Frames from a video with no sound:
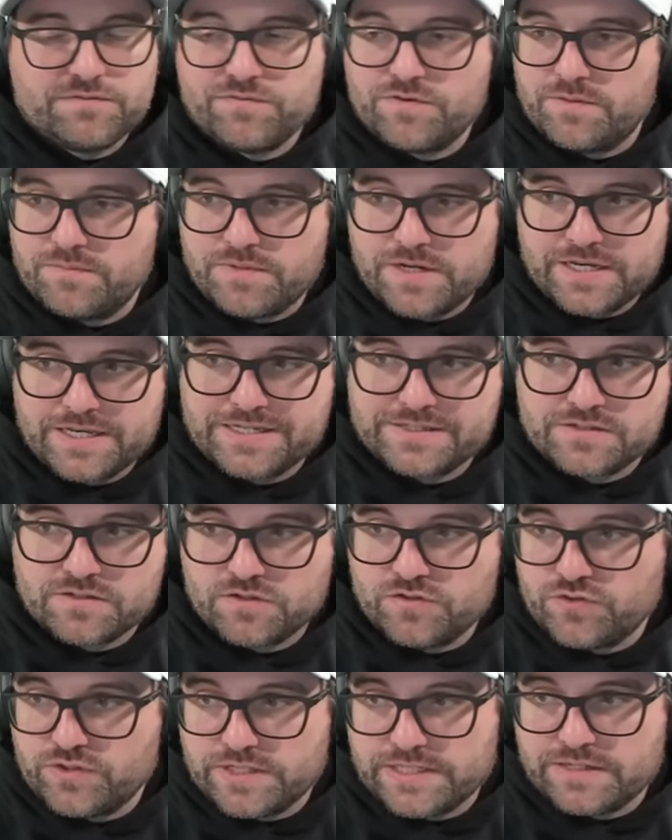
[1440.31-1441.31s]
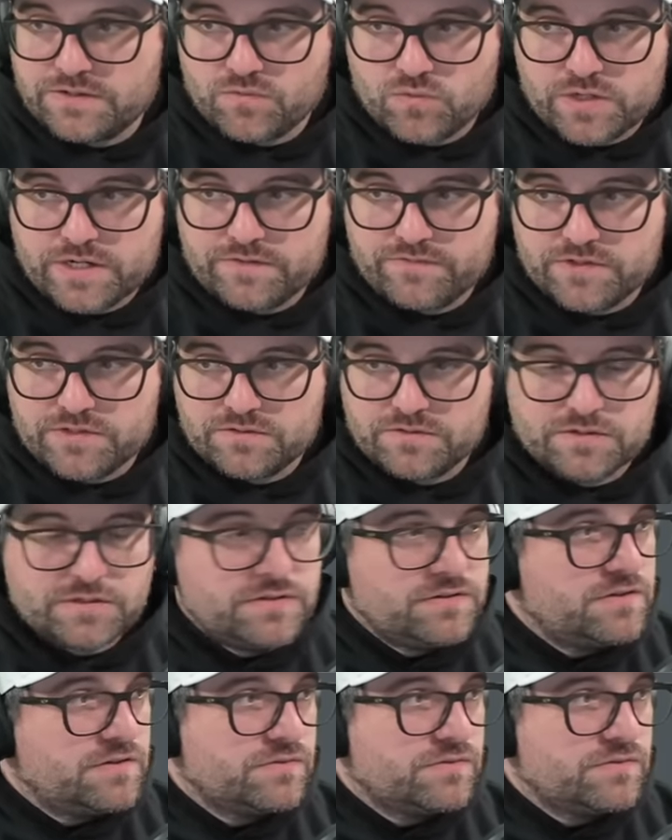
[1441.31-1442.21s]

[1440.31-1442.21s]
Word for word: from, I guess, learning whatever you